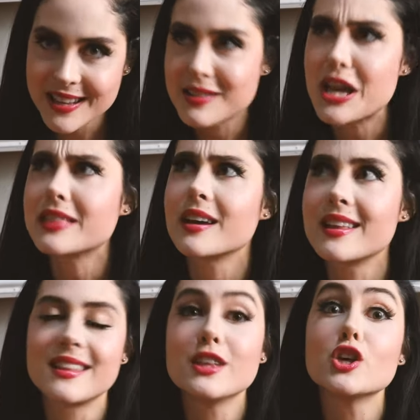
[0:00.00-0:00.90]
in
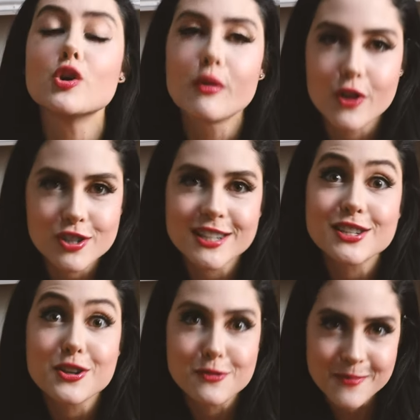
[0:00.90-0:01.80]
the universe,
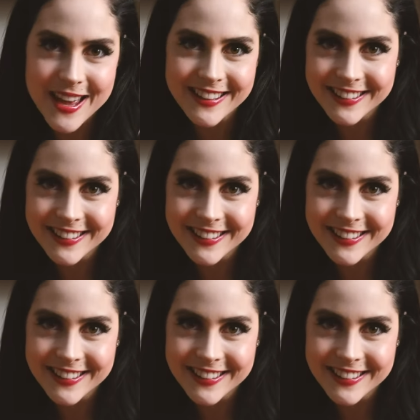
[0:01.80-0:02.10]
excuse me.